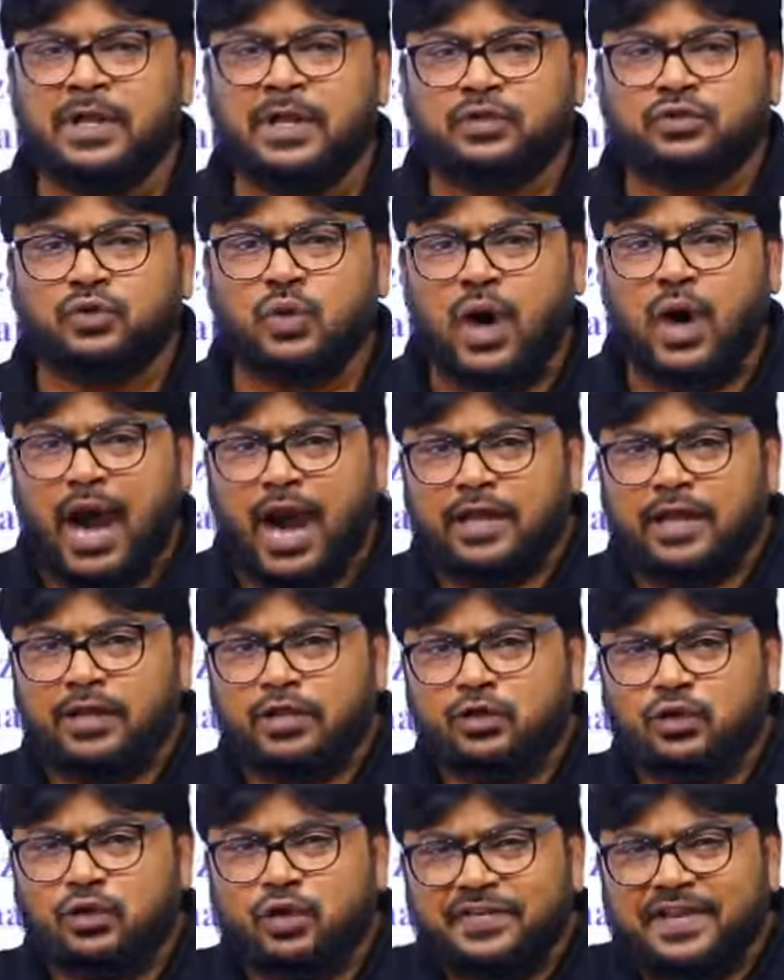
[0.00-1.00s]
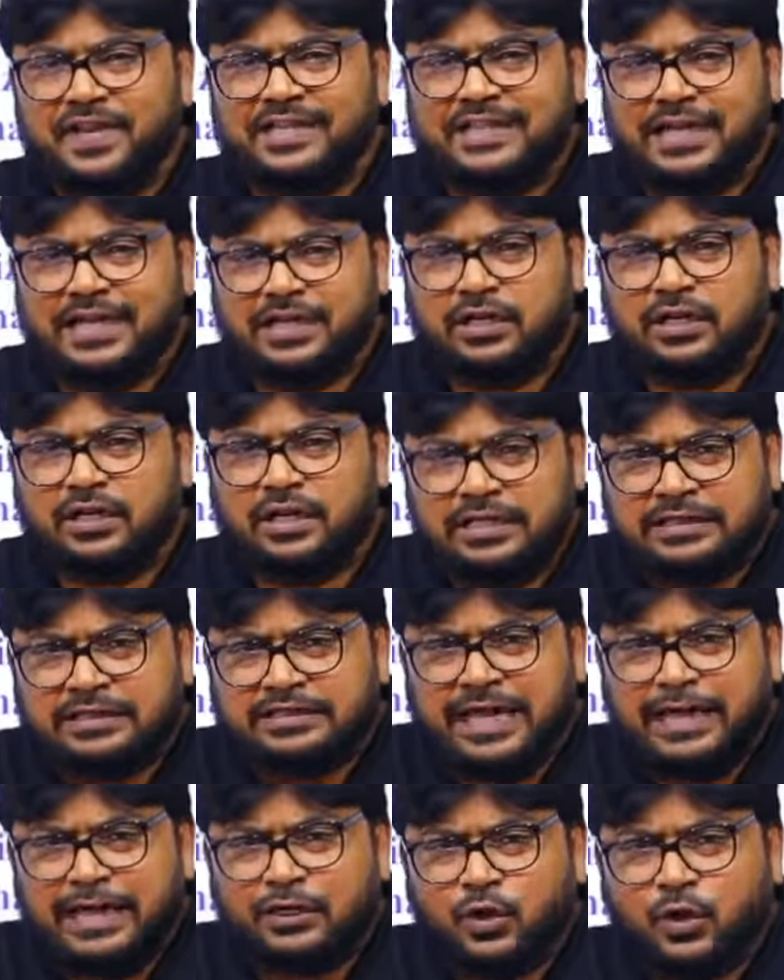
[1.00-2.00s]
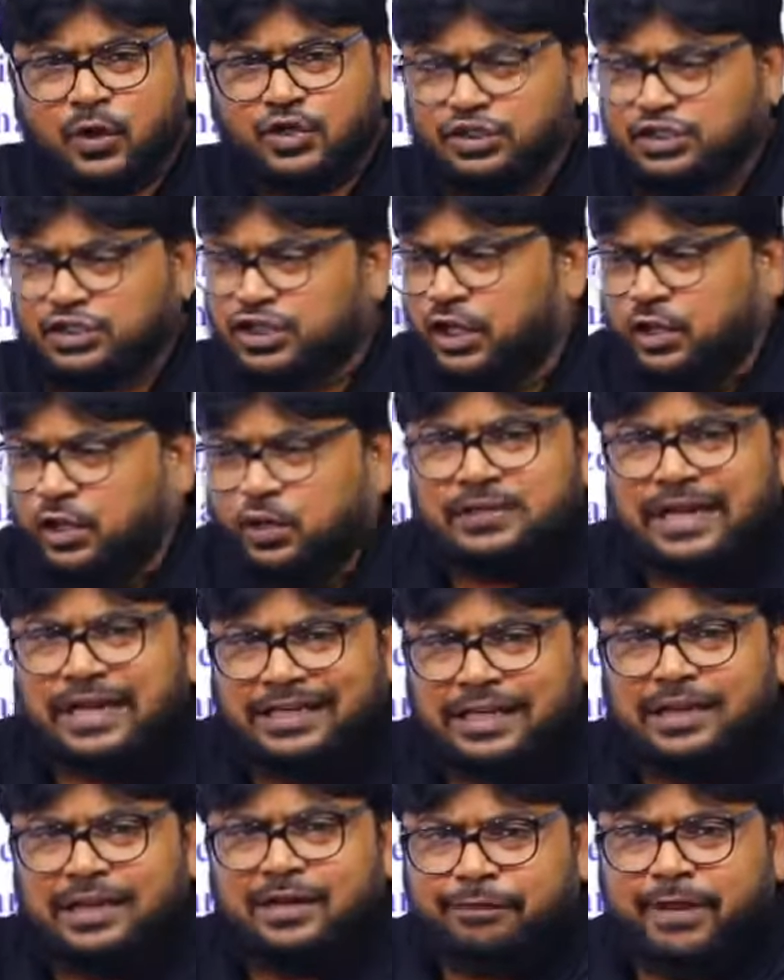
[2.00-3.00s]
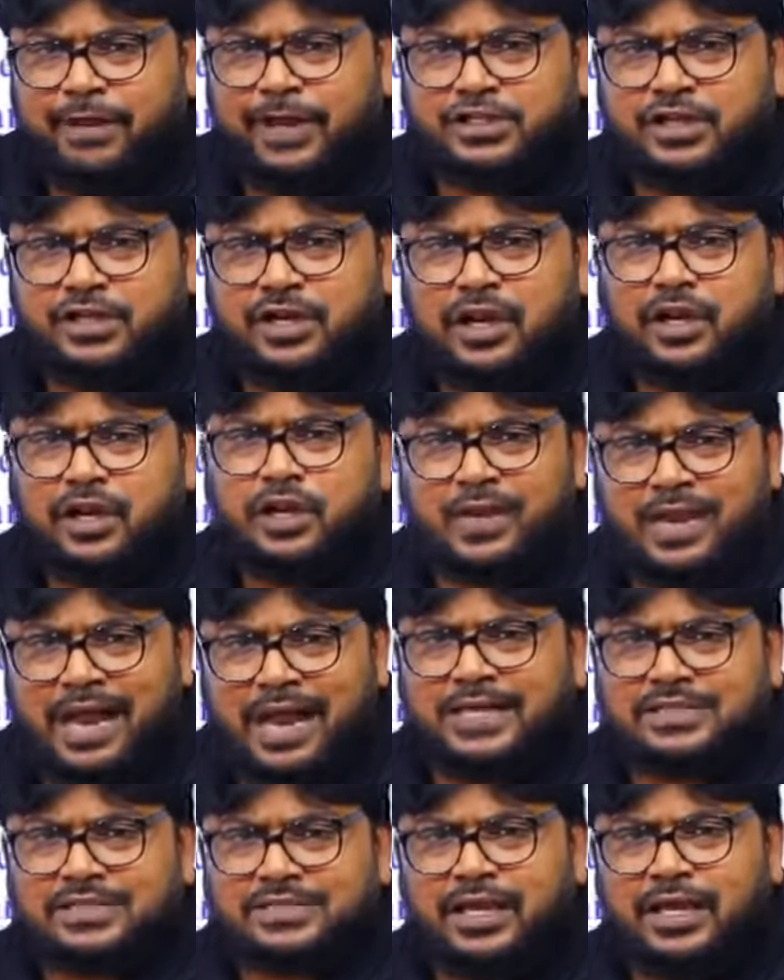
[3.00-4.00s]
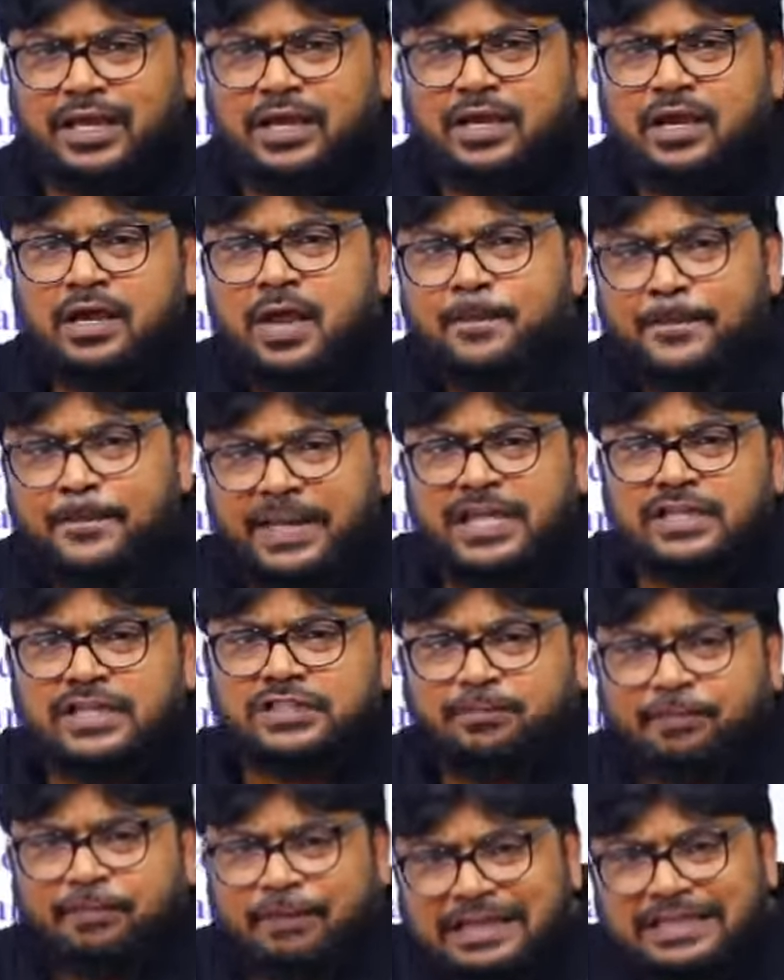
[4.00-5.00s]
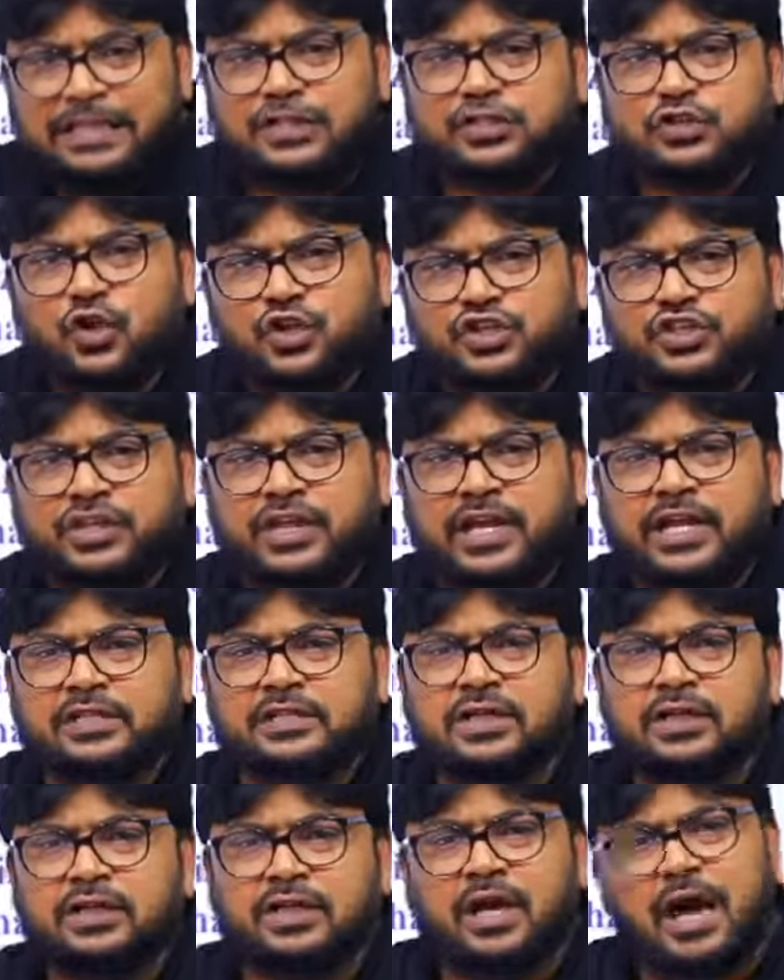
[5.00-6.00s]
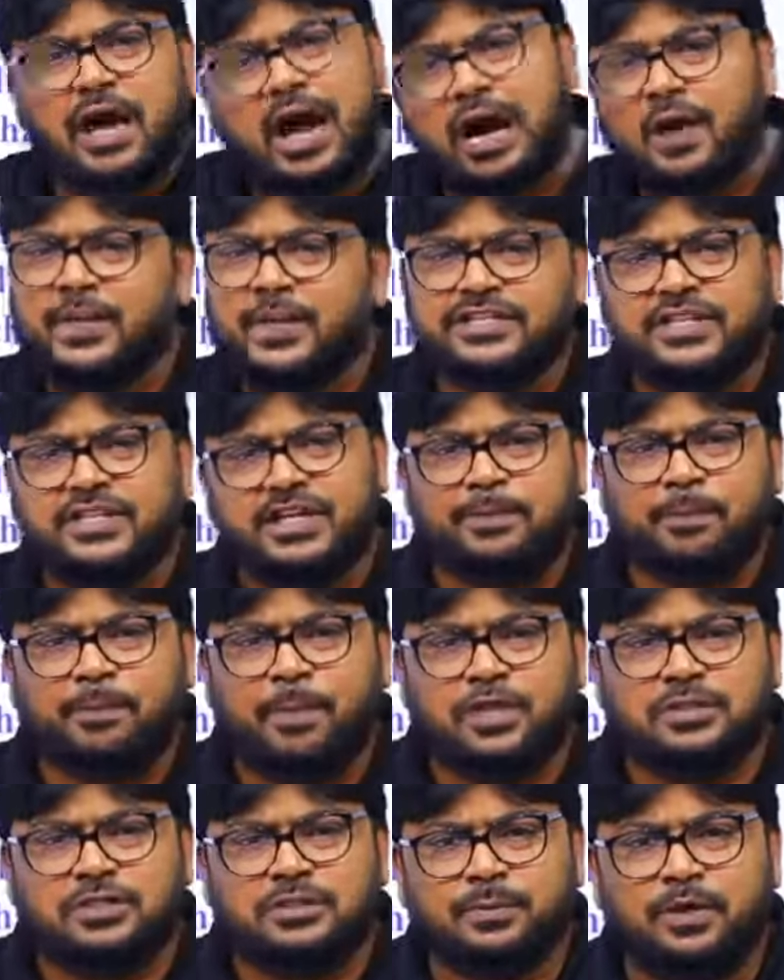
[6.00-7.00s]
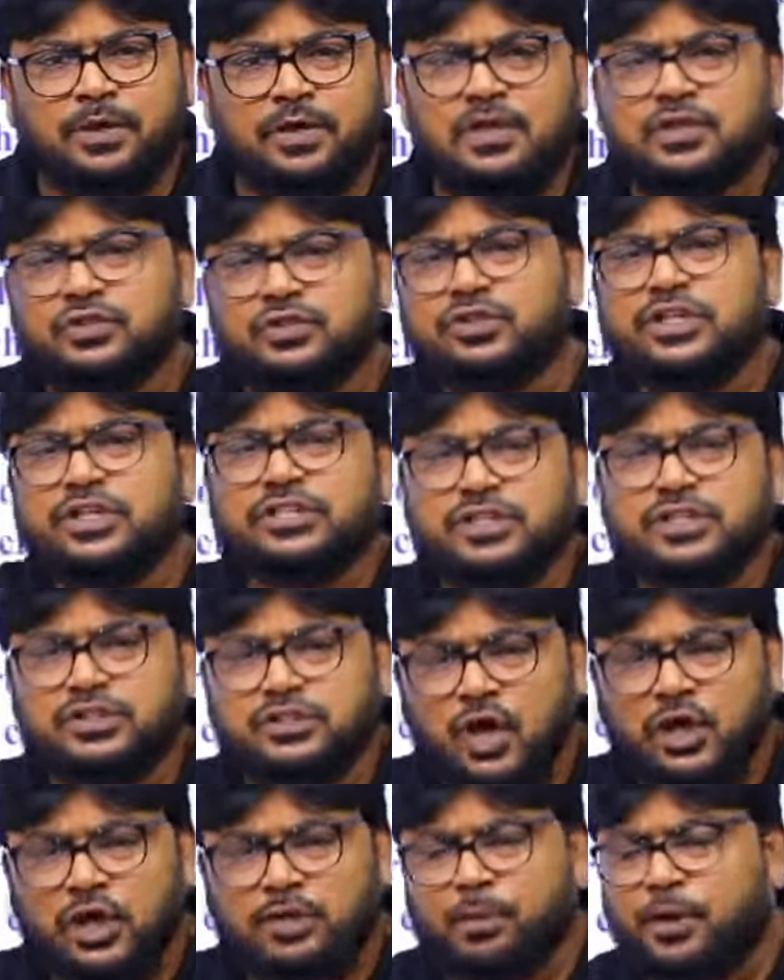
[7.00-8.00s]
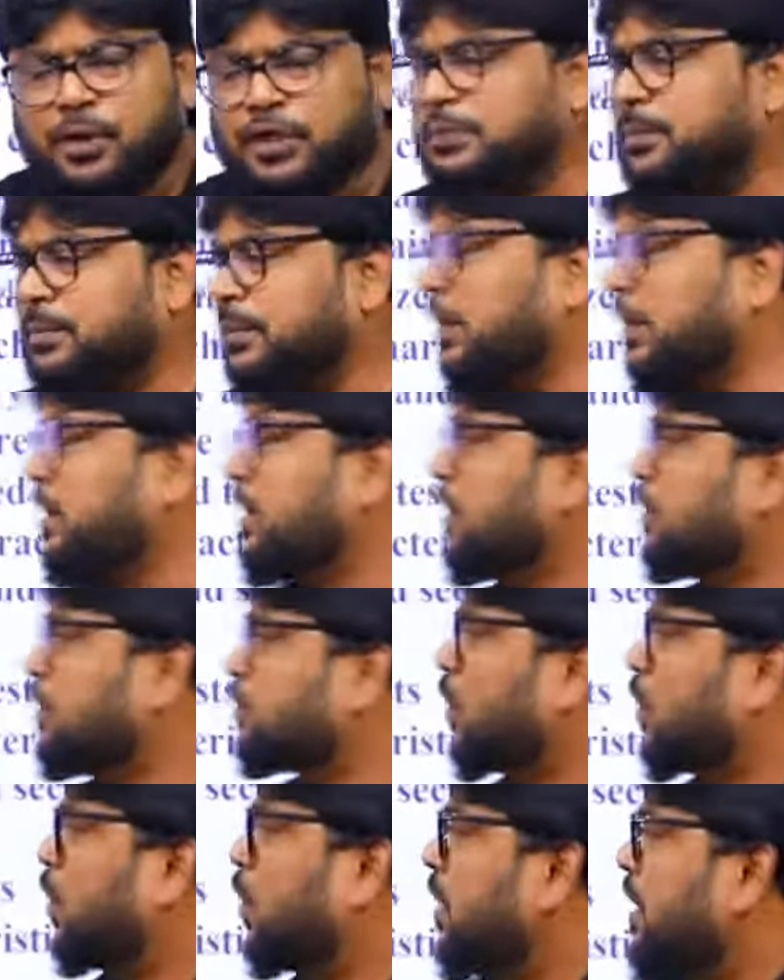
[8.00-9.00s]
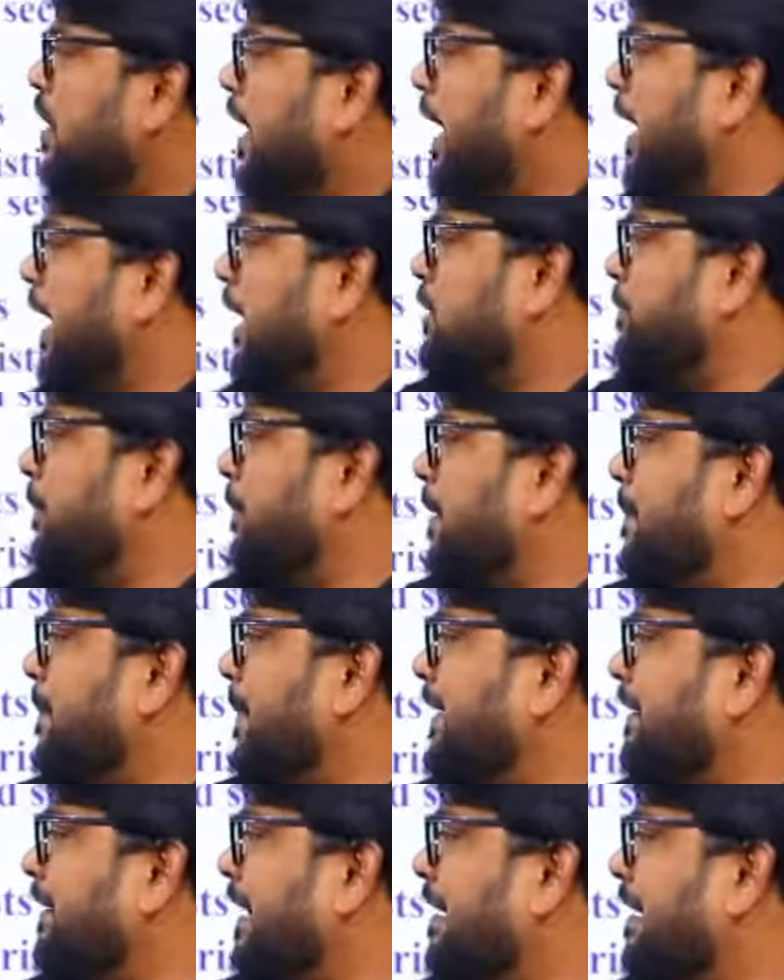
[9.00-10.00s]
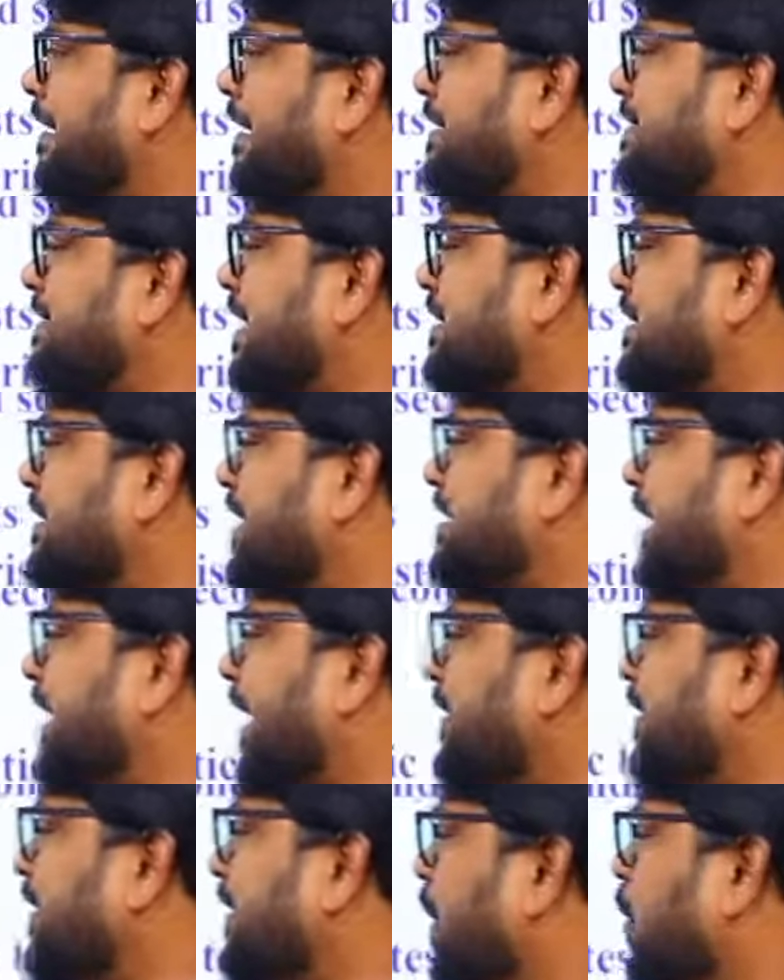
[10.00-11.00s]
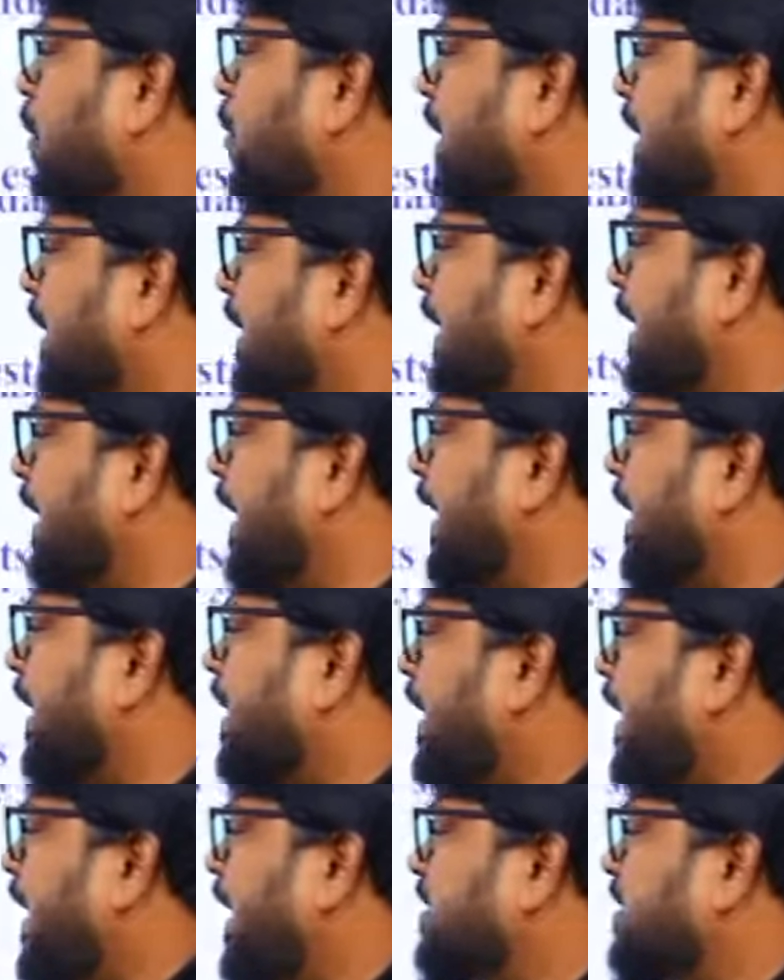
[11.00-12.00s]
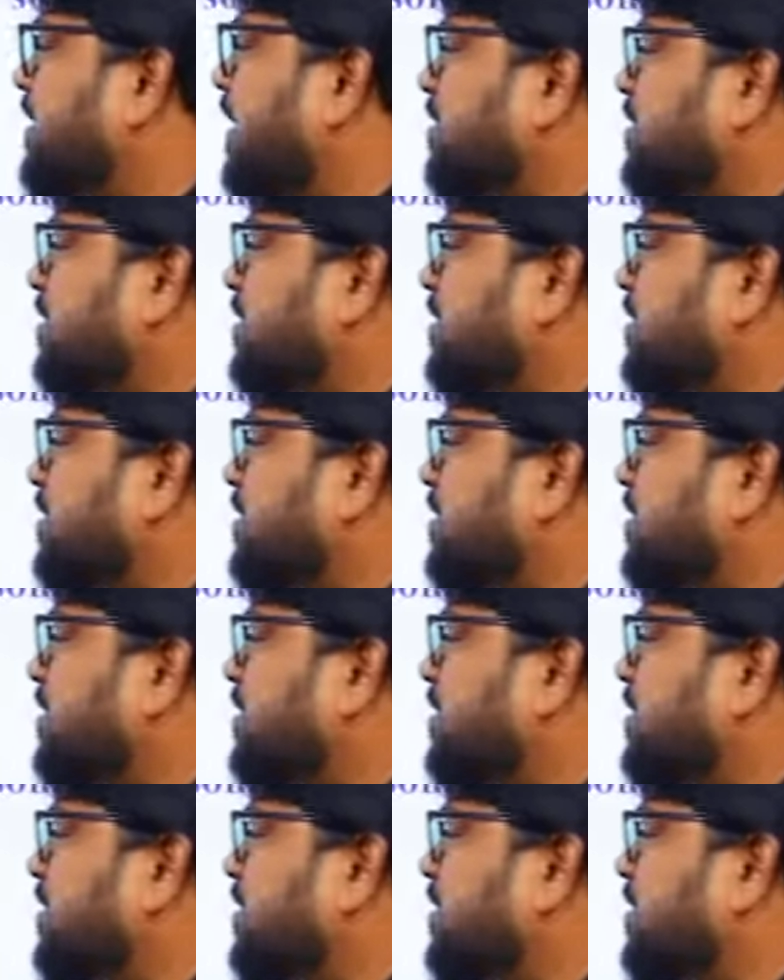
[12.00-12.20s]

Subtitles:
So are you giving that questionnaire to that infection and you are asking, please fill this questionnaires? How is it possible? So this is not possible. So experimental research is undoubtedly, it's a